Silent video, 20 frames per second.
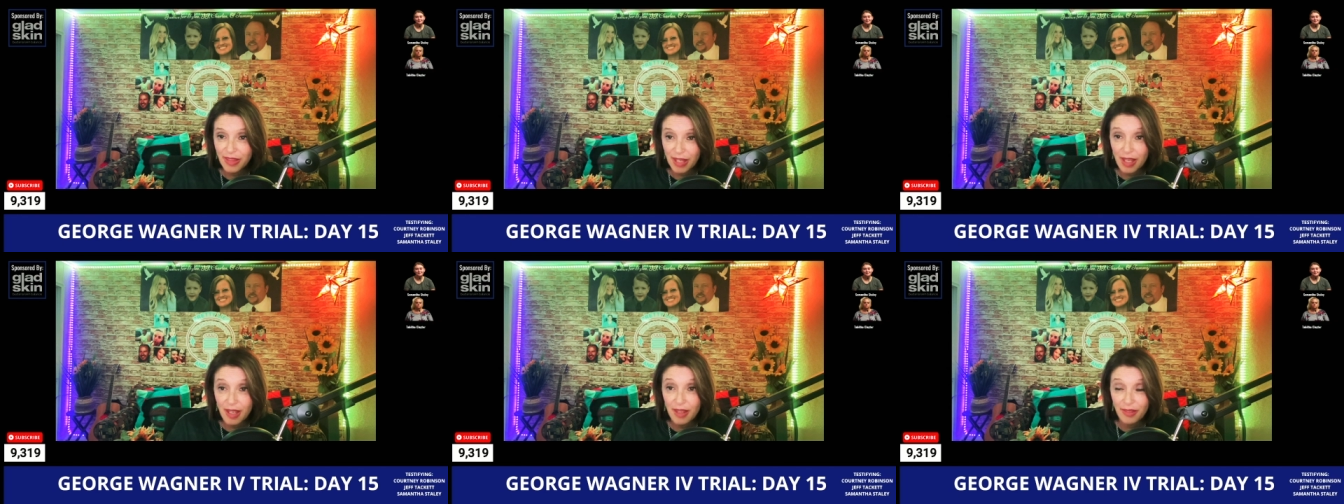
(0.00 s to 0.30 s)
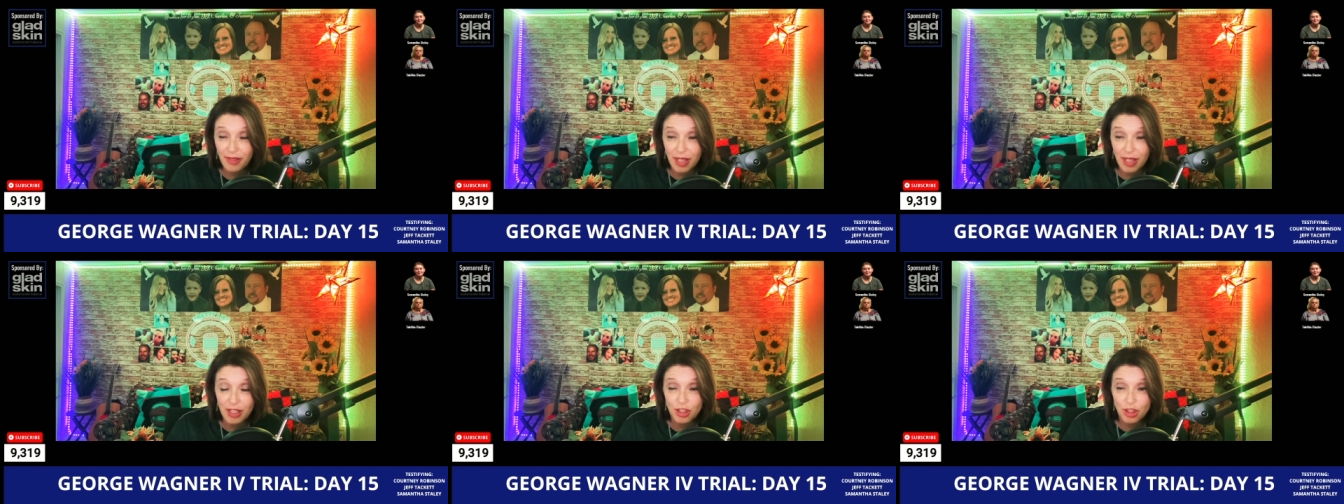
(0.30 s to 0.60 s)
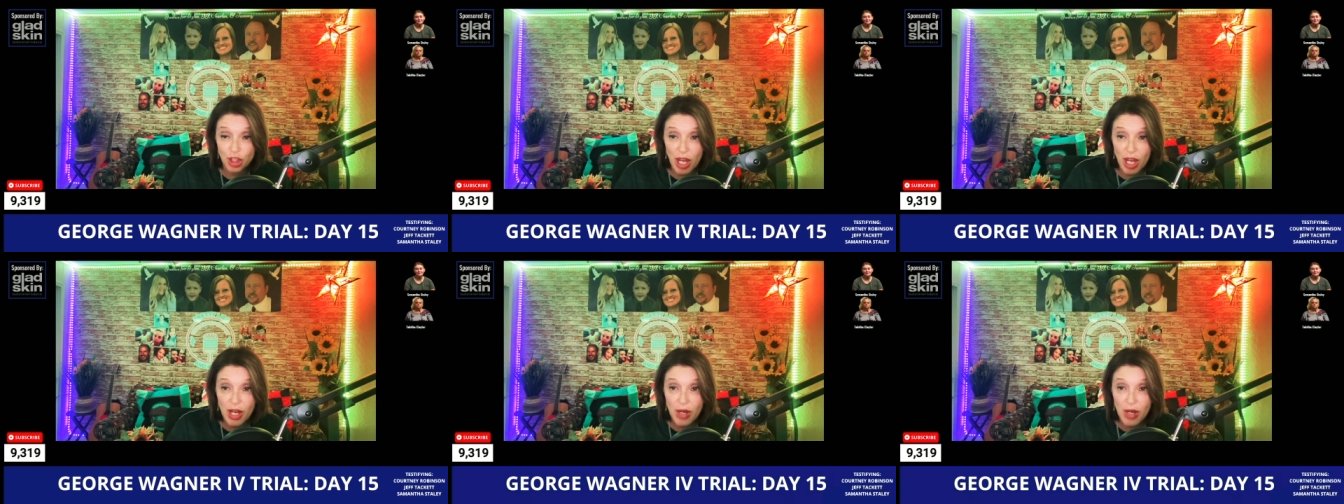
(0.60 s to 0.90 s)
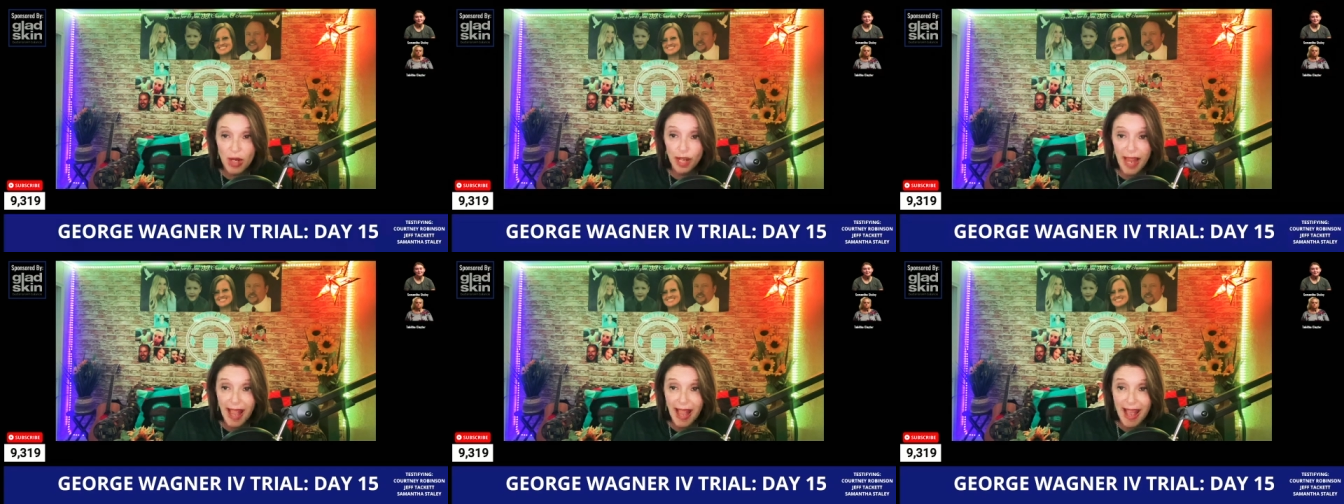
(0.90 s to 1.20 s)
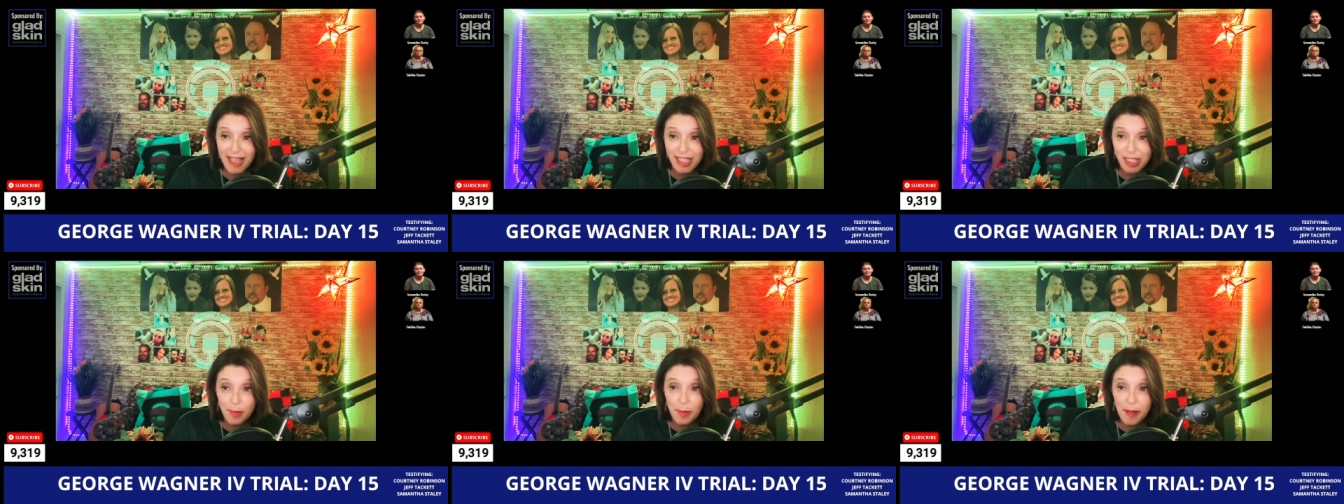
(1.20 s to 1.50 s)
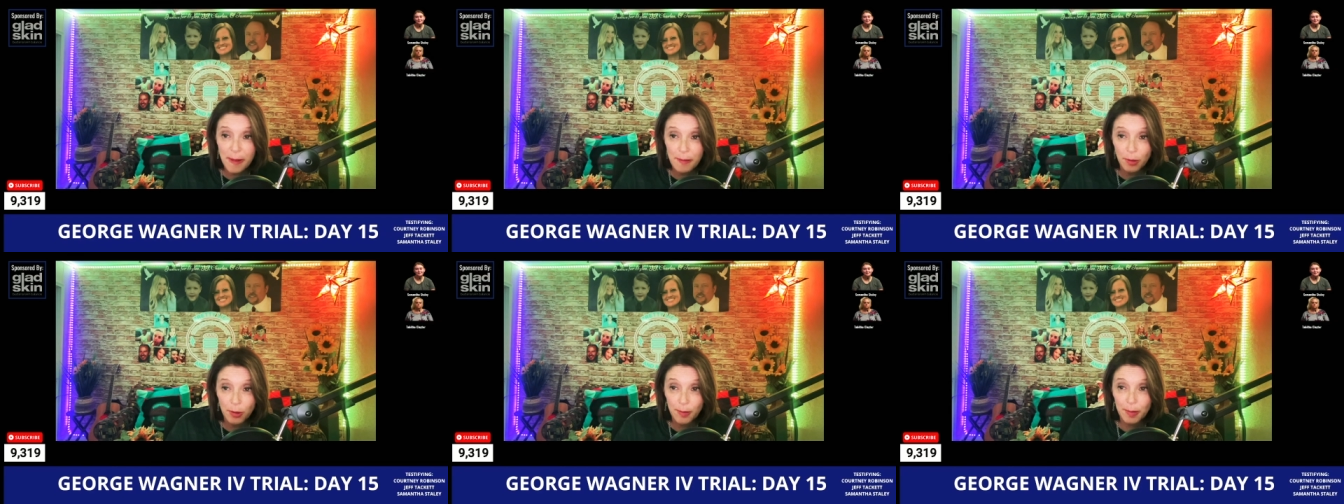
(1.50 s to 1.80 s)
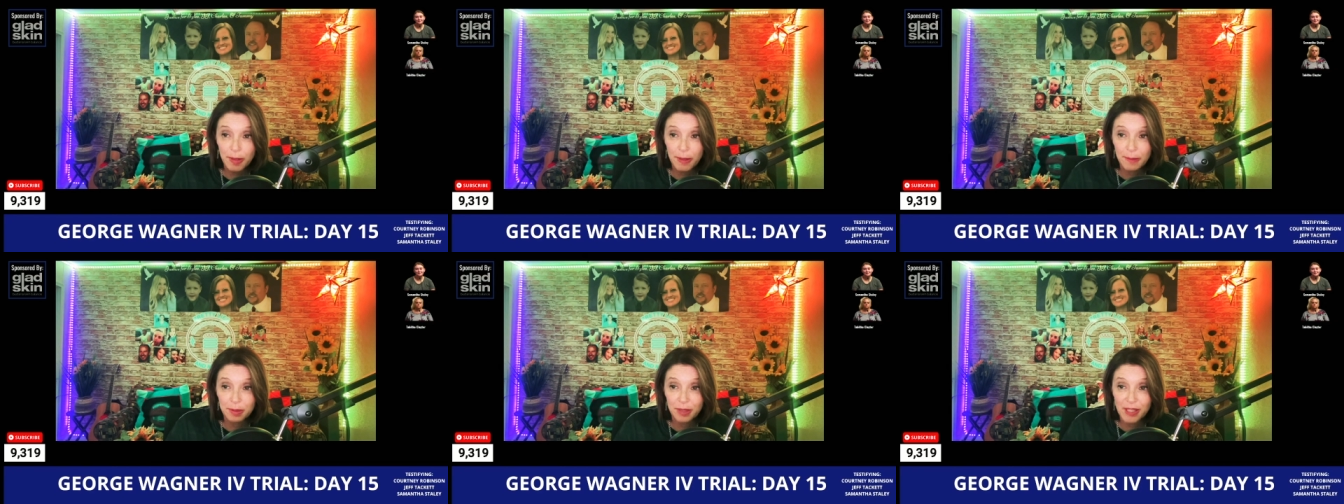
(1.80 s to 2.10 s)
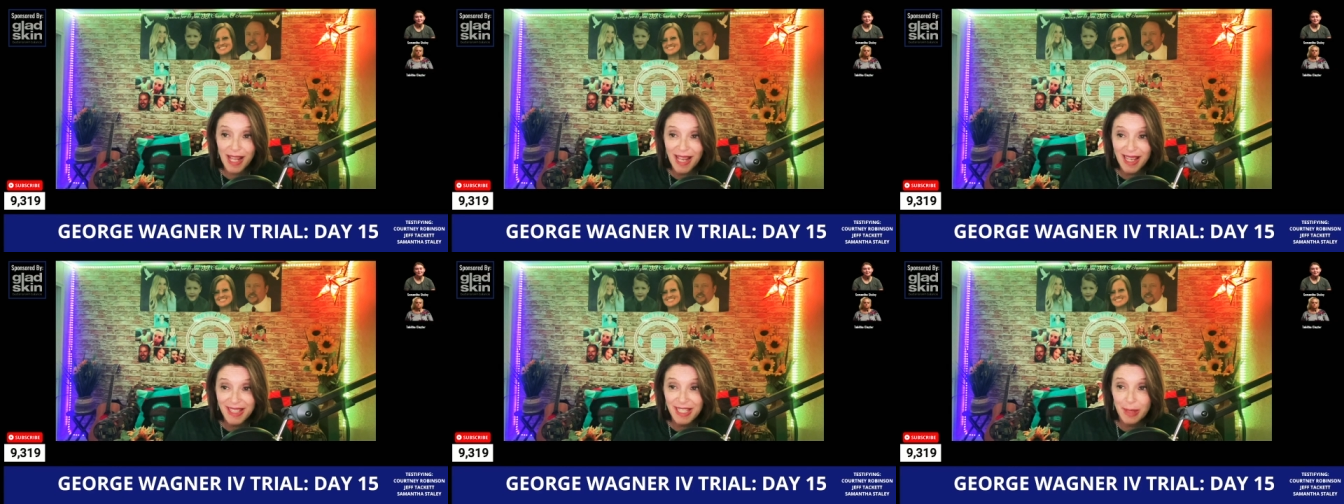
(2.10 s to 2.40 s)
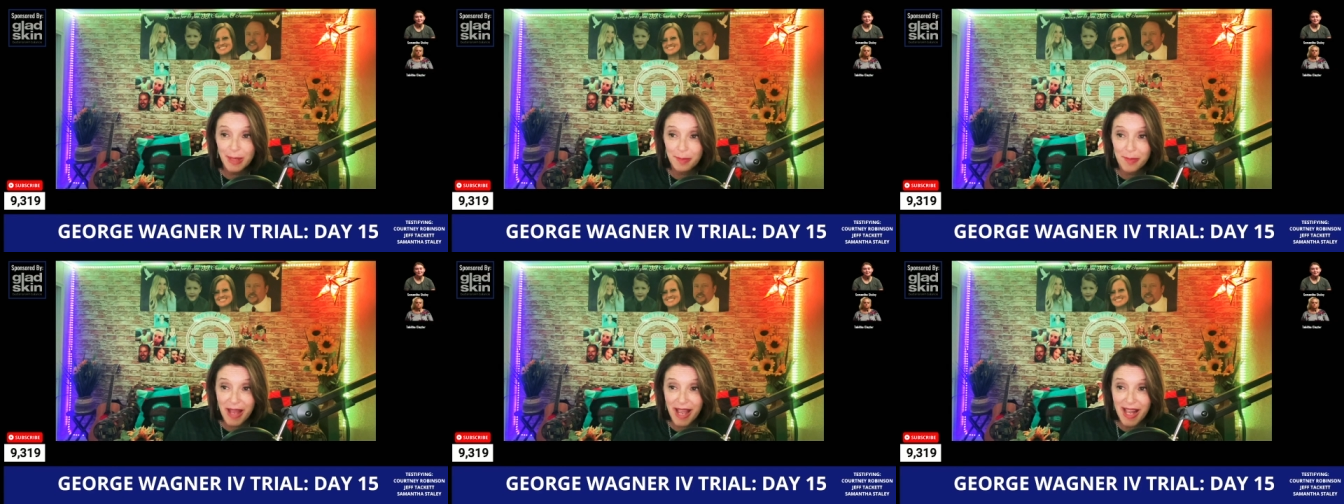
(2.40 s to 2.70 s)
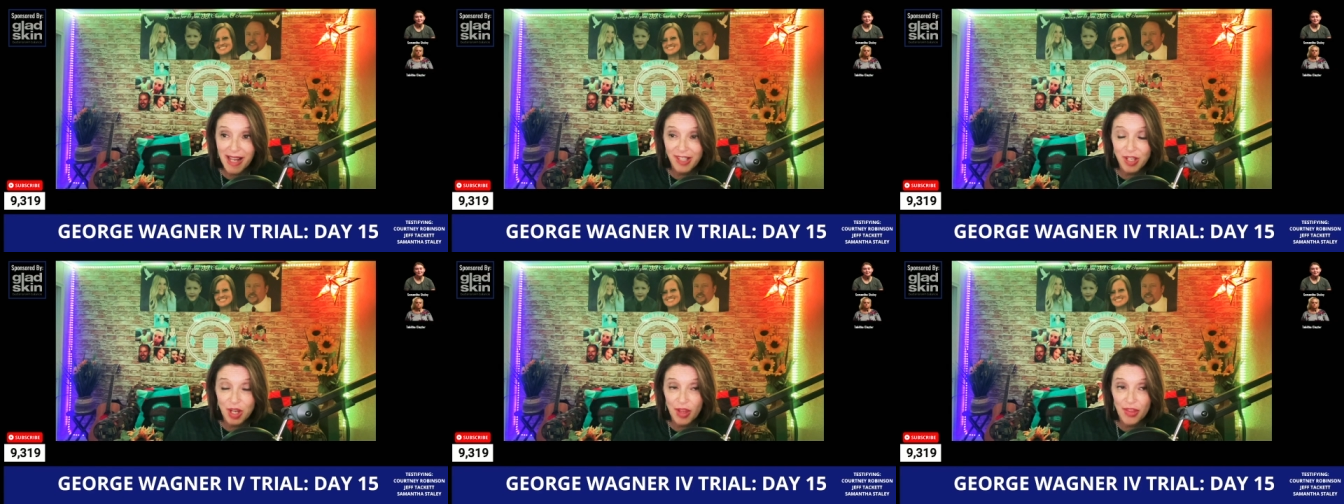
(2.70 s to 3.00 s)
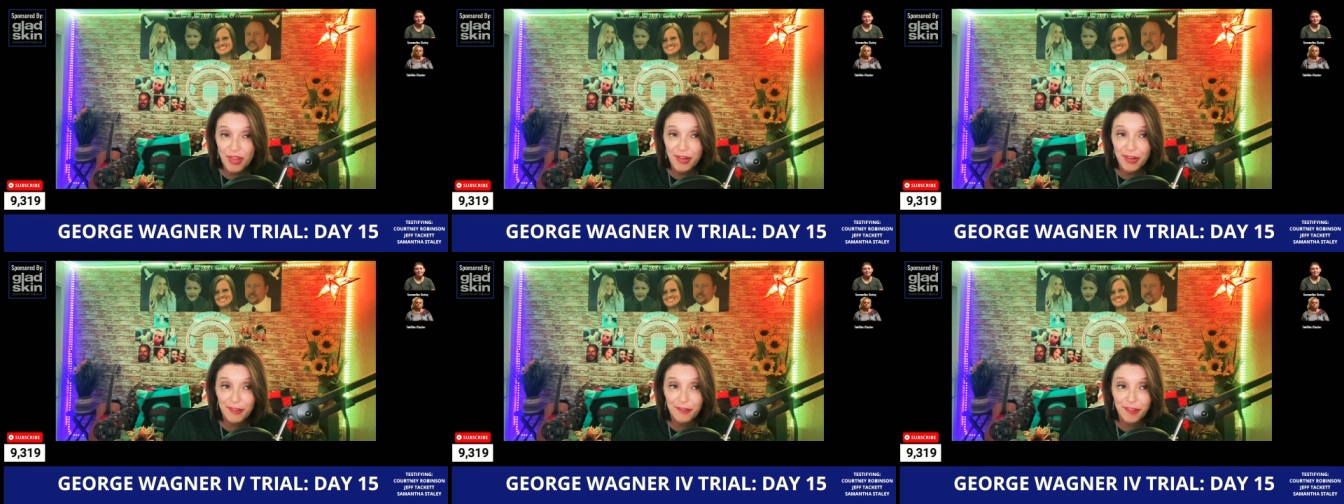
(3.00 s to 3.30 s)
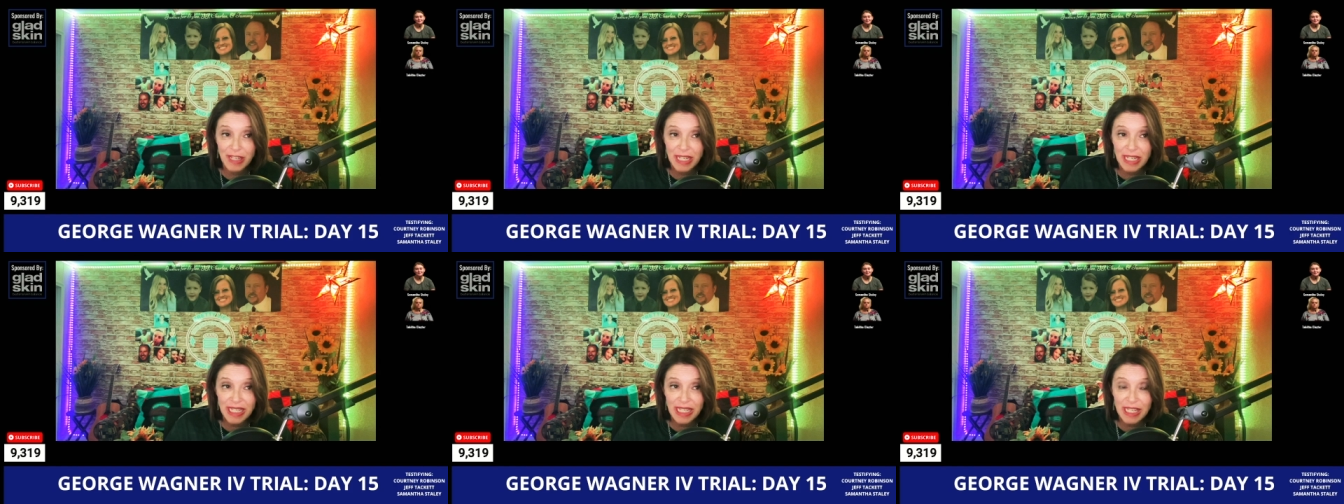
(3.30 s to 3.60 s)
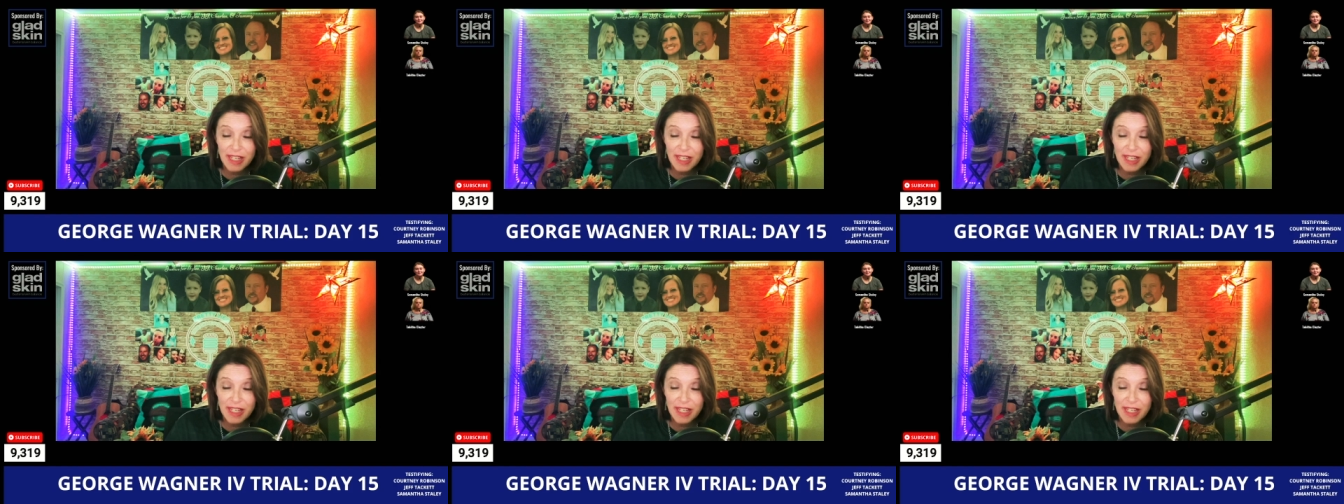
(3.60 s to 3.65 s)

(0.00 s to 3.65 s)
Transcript: that Jake would ask people to put plastic bags on their feet